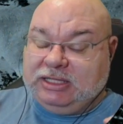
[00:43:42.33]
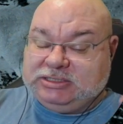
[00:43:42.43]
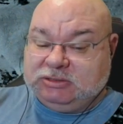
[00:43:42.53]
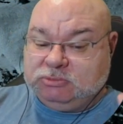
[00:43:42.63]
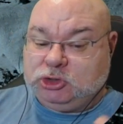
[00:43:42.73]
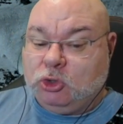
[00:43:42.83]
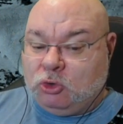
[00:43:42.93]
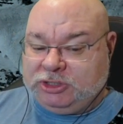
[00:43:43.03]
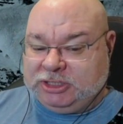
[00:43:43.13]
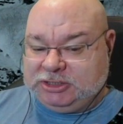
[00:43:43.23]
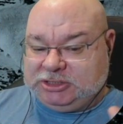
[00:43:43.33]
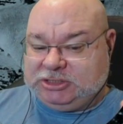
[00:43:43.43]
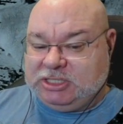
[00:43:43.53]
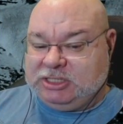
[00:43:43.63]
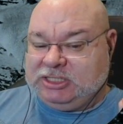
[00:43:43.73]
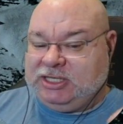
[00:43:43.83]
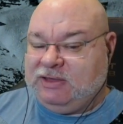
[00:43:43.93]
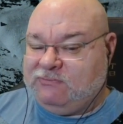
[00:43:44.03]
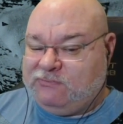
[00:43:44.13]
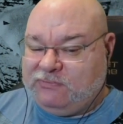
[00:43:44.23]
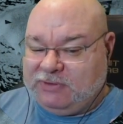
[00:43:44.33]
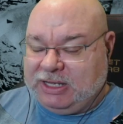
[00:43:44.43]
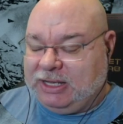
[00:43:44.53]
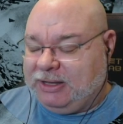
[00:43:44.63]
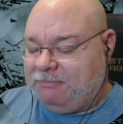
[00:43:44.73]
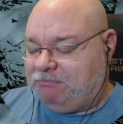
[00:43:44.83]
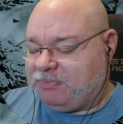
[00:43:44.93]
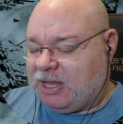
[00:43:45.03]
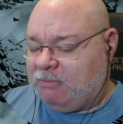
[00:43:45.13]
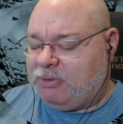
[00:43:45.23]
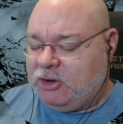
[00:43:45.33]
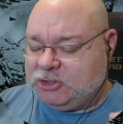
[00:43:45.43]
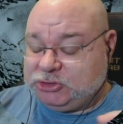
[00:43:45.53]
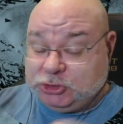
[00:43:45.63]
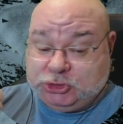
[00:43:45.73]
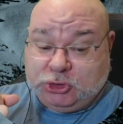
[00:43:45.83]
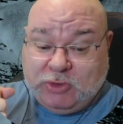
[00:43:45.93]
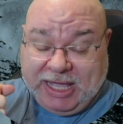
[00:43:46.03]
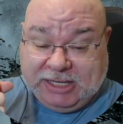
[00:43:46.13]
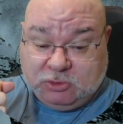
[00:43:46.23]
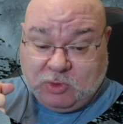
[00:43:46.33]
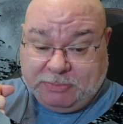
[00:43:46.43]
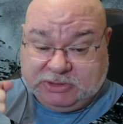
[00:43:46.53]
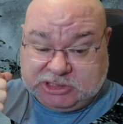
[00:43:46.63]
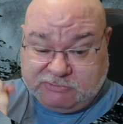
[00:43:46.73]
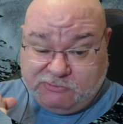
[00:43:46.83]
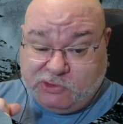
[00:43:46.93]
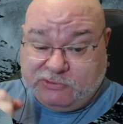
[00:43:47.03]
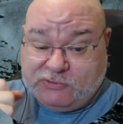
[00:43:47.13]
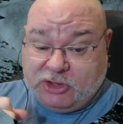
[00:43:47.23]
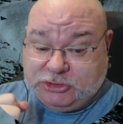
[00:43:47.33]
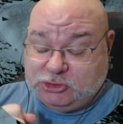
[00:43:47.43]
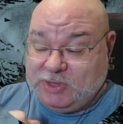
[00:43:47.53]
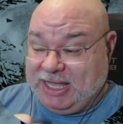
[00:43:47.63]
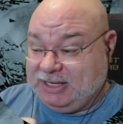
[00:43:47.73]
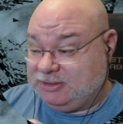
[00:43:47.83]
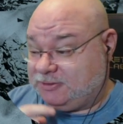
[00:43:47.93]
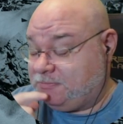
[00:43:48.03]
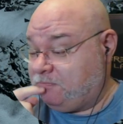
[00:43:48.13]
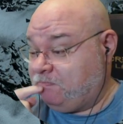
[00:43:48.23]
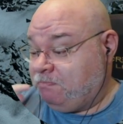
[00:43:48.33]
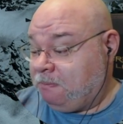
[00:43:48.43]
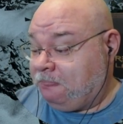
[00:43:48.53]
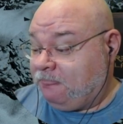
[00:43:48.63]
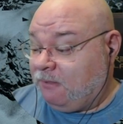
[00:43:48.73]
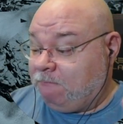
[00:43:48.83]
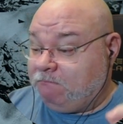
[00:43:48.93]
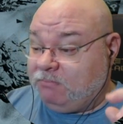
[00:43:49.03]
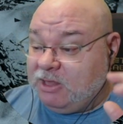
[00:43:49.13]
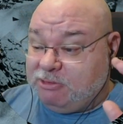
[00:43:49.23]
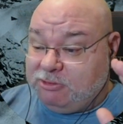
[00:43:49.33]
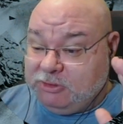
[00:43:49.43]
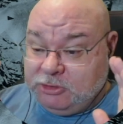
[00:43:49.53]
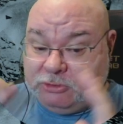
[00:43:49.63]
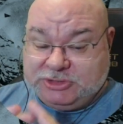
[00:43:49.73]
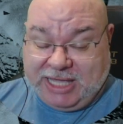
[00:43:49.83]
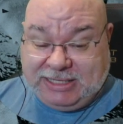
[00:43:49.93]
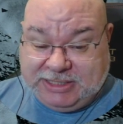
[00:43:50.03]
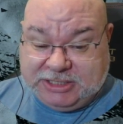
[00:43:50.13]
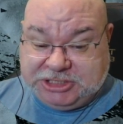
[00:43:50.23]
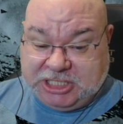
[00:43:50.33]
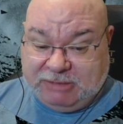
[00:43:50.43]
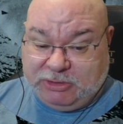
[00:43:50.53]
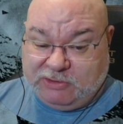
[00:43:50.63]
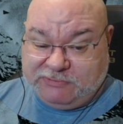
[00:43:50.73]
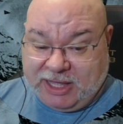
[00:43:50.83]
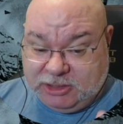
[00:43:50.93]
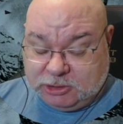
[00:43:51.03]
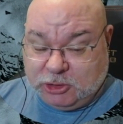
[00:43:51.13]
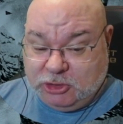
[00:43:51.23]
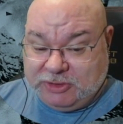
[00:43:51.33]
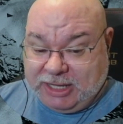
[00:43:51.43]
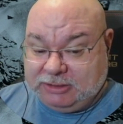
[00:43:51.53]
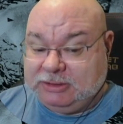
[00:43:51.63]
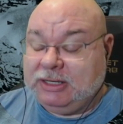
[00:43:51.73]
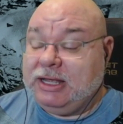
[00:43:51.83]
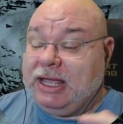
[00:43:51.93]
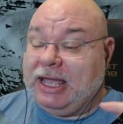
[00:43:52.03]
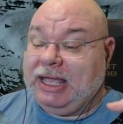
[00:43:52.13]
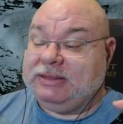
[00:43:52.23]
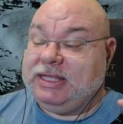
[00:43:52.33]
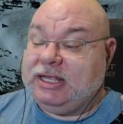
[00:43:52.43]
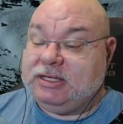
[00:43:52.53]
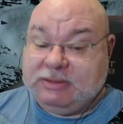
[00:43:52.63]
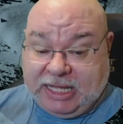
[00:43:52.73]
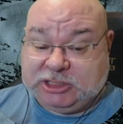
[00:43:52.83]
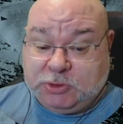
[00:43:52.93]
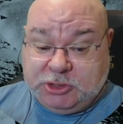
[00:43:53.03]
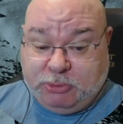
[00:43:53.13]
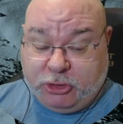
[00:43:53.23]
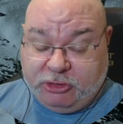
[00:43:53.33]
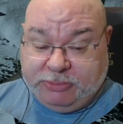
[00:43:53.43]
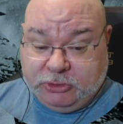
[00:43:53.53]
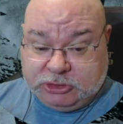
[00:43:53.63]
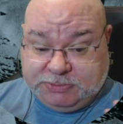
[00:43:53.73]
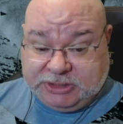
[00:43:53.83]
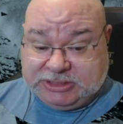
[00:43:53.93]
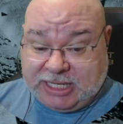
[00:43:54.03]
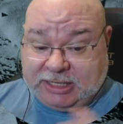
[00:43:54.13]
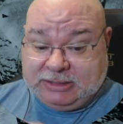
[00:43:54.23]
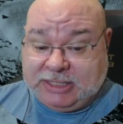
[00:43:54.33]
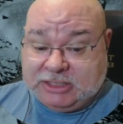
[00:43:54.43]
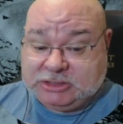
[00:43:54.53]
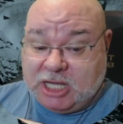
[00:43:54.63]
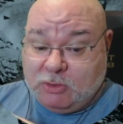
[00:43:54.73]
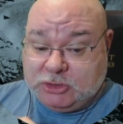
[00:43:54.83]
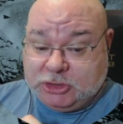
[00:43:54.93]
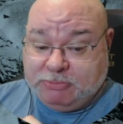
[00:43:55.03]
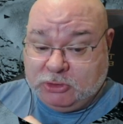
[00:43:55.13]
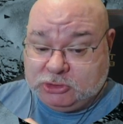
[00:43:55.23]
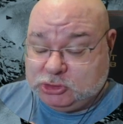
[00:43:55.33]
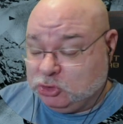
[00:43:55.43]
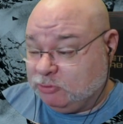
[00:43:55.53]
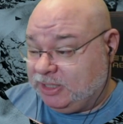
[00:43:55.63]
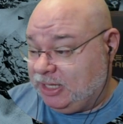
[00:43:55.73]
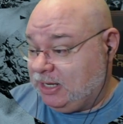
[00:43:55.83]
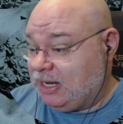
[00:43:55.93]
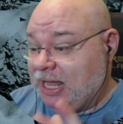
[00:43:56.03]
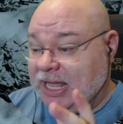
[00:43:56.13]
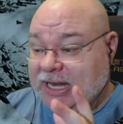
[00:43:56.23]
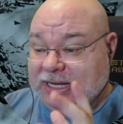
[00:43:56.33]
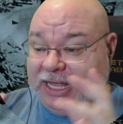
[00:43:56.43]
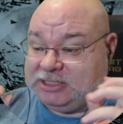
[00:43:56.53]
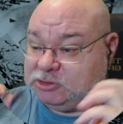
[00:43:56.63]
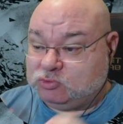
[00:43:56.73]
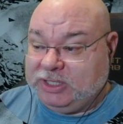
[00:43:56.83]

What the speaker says: some gauntlets that give a bonus to 2-handed weapons, so fortify 2-handed. You take the enchantment off that, you learn that, and then that's what you put on the boots, because that does go onto boots normally. And it's